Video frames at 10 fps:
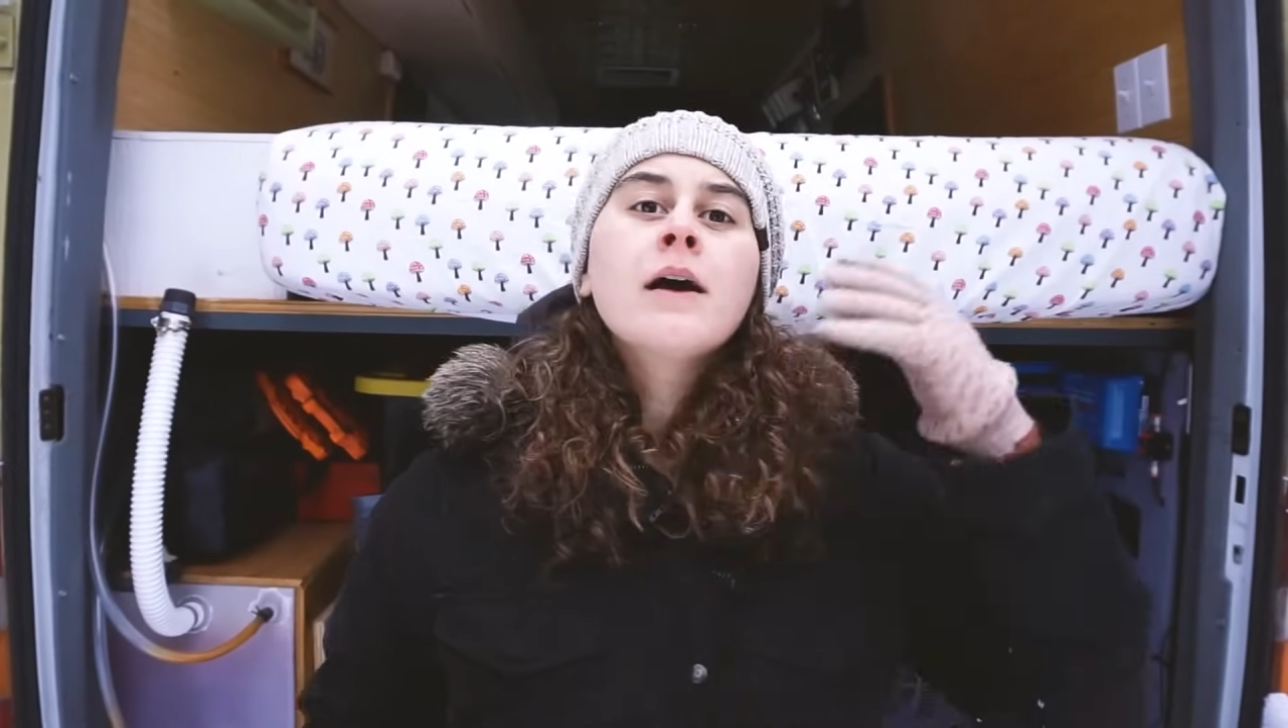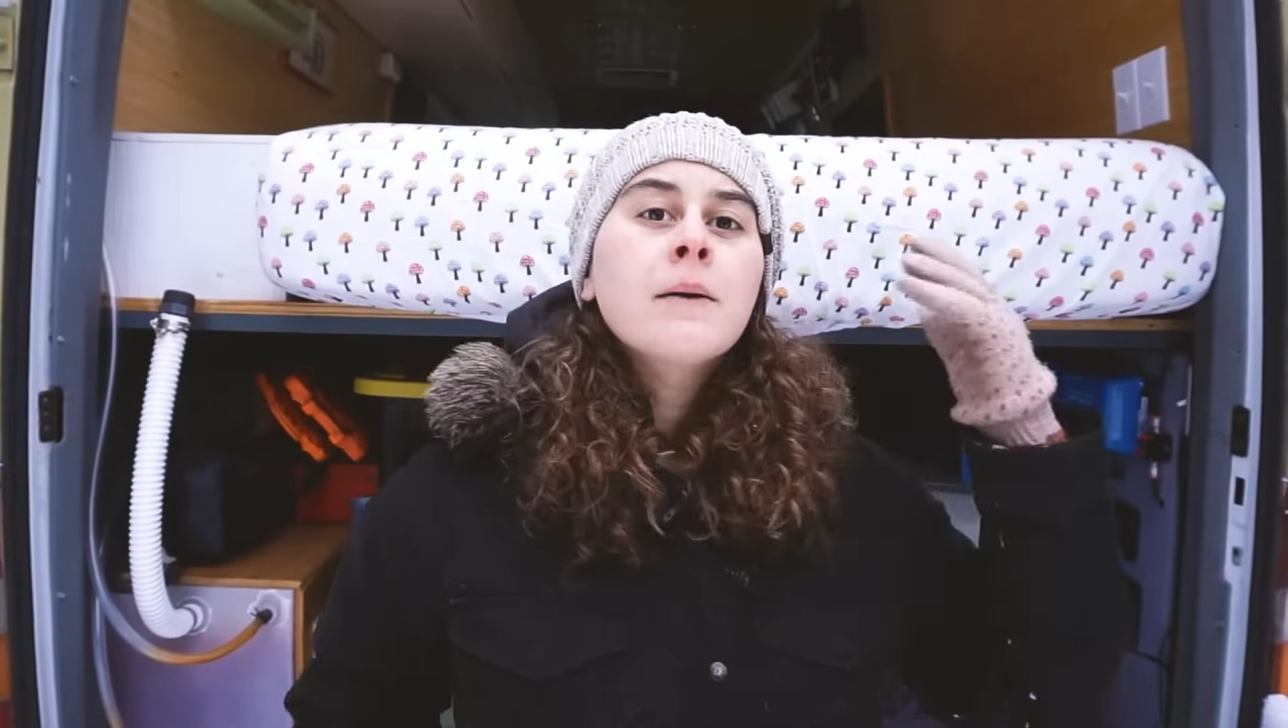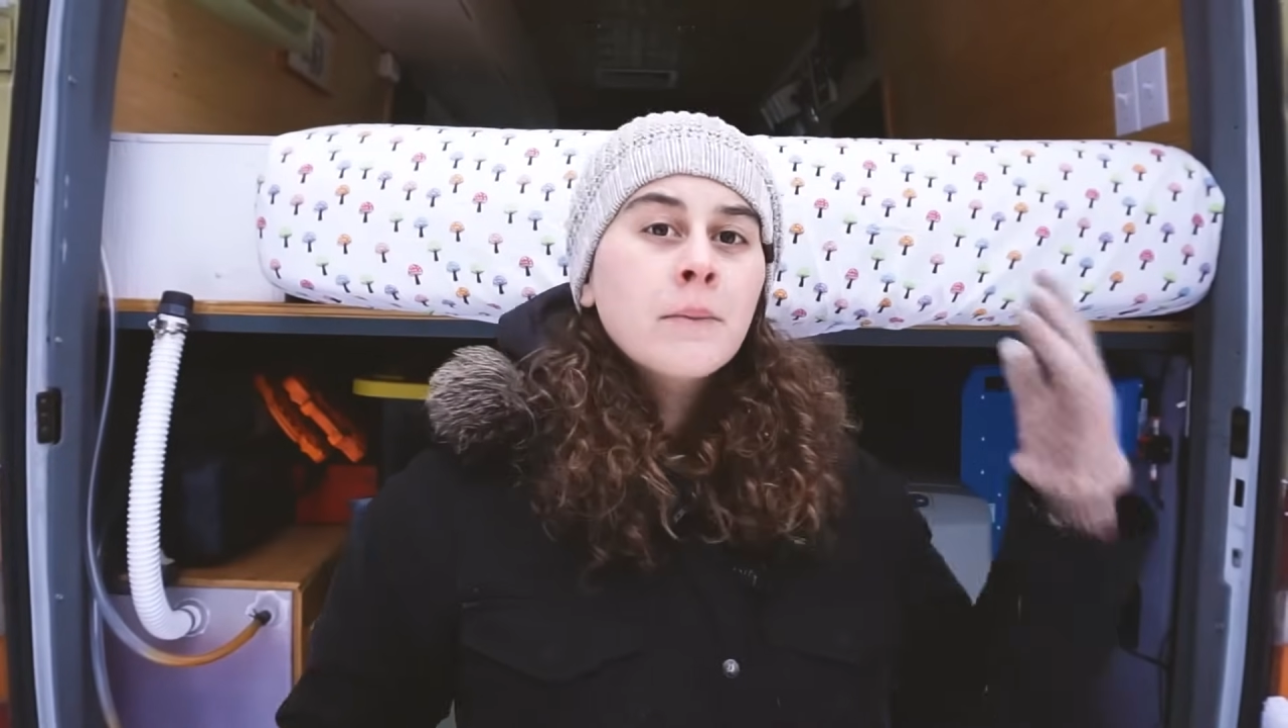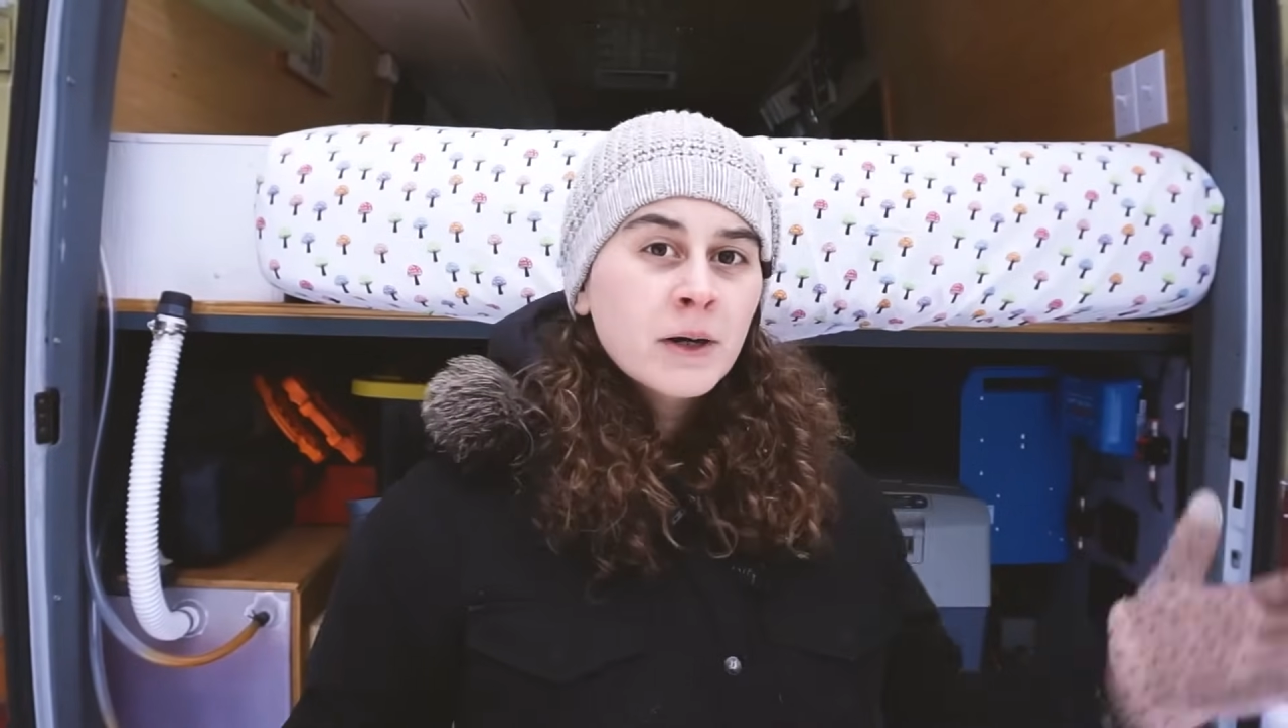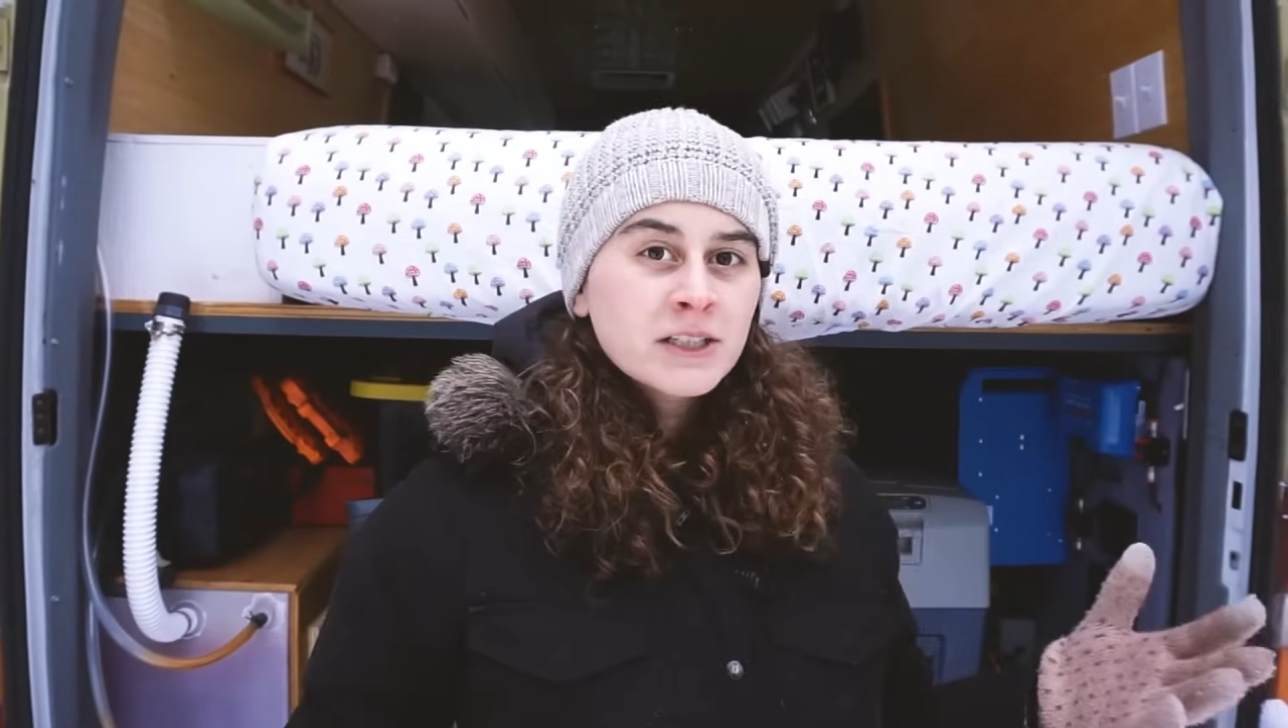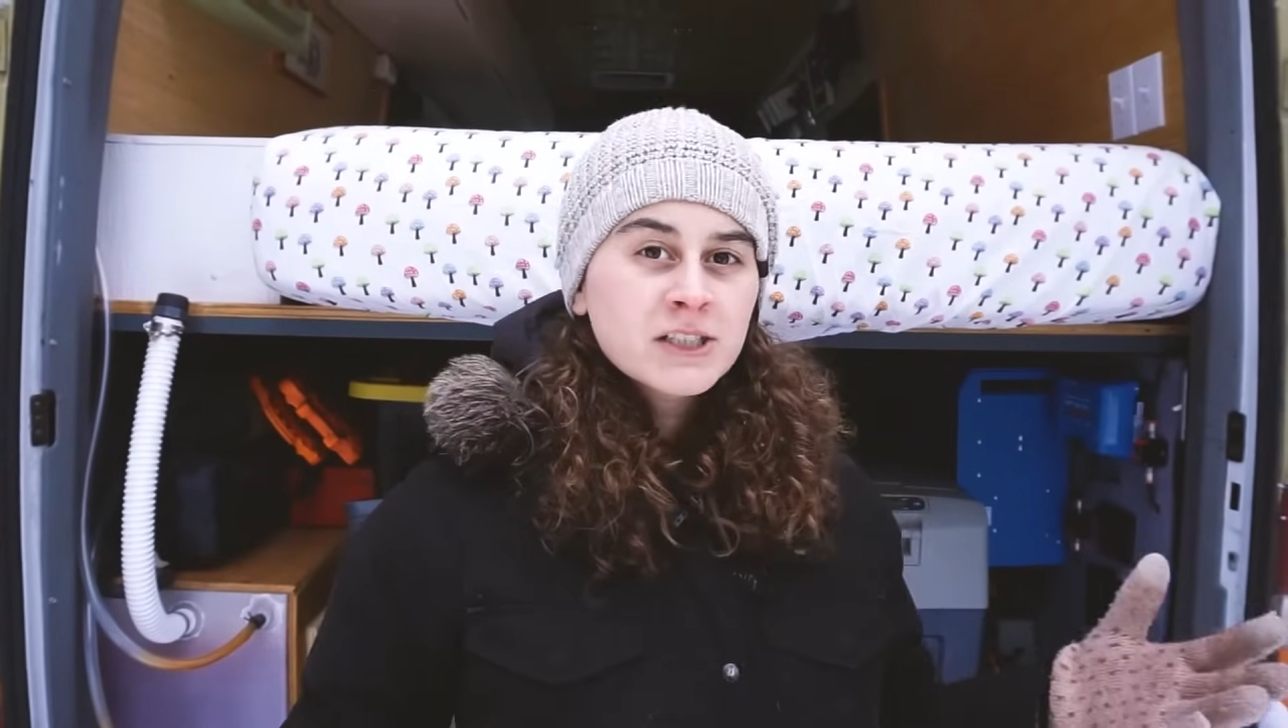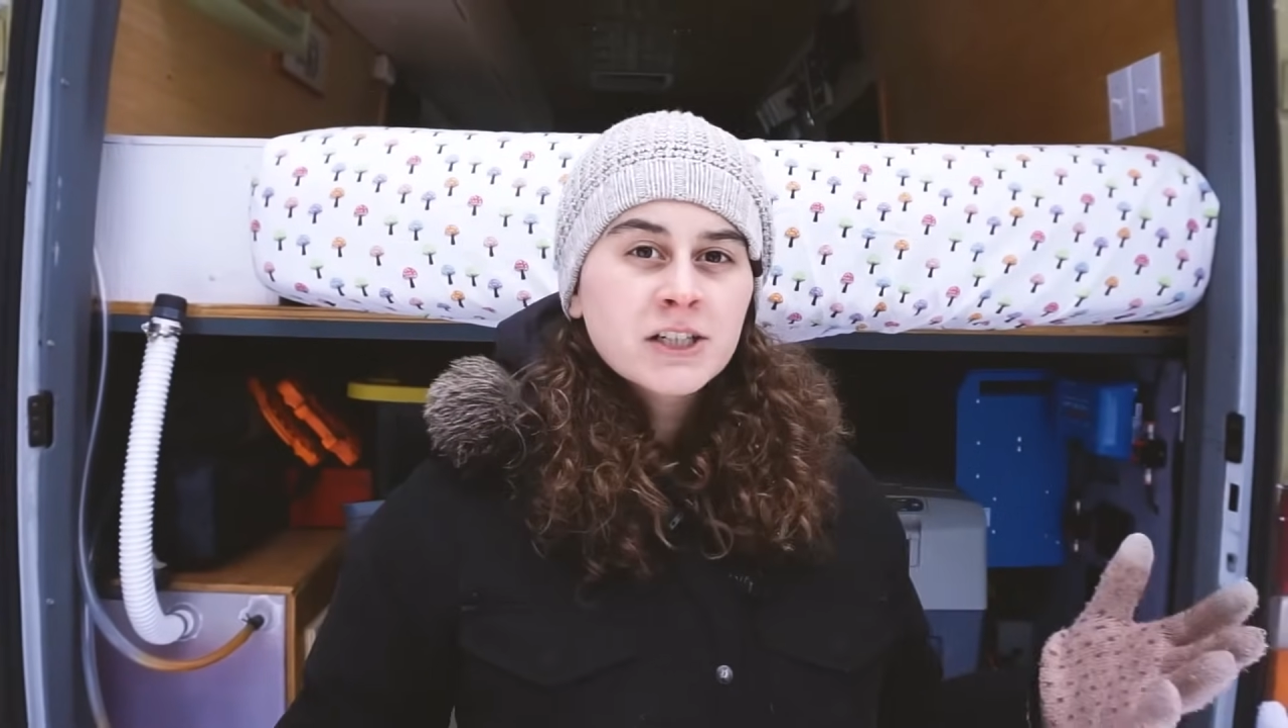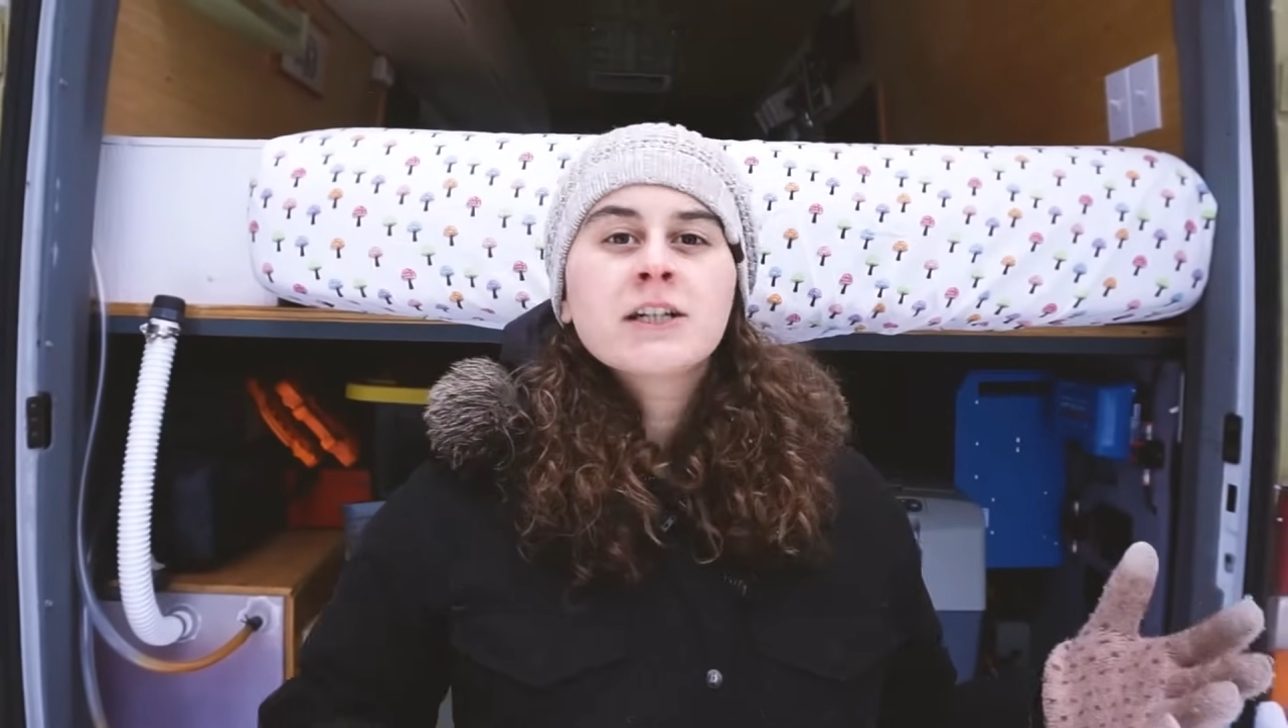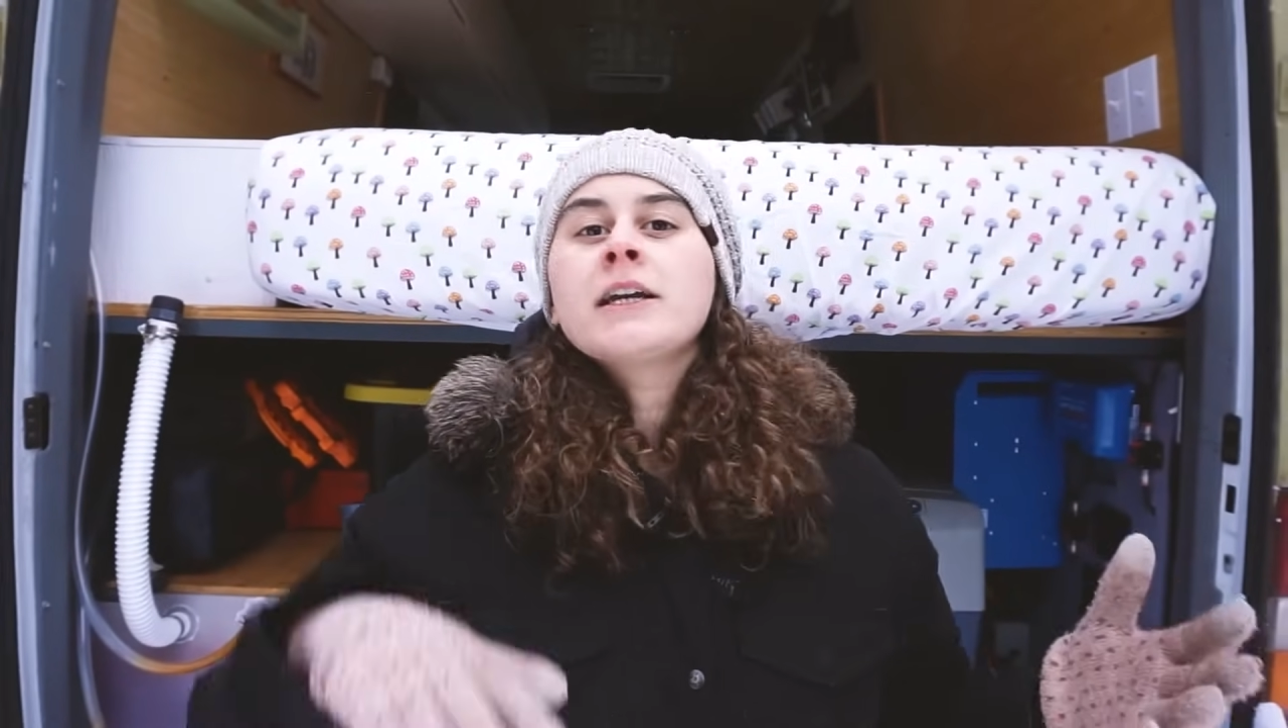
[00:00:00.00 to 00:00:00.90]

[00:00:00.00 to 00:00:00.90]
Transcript: moisture